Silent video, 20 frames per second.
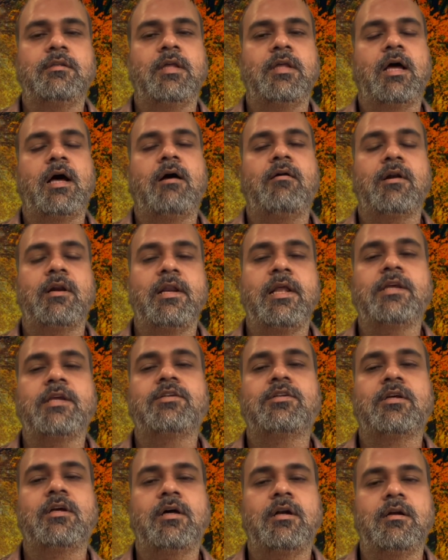our next
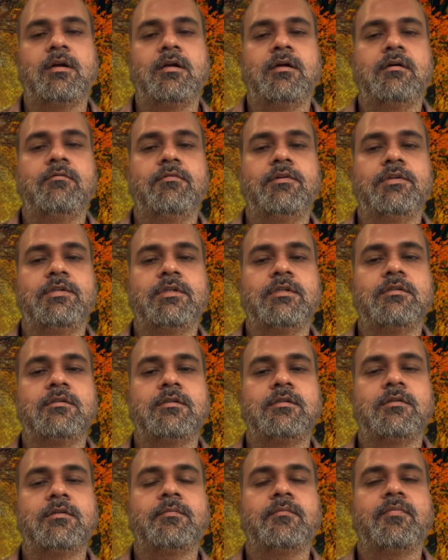Karna, which
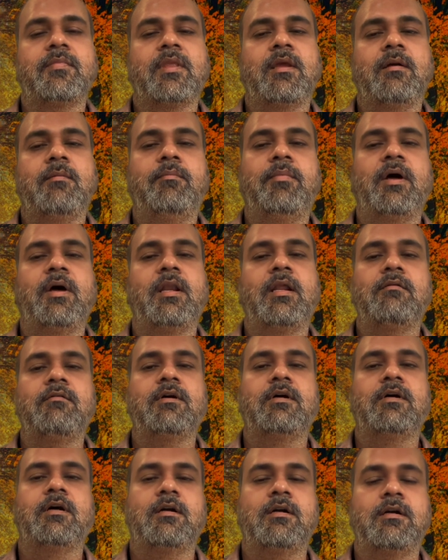is Balava
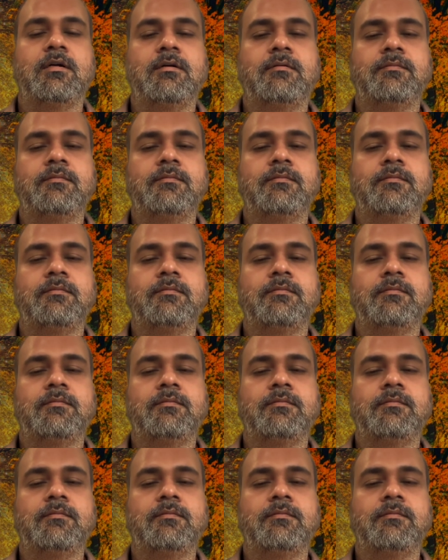Karana.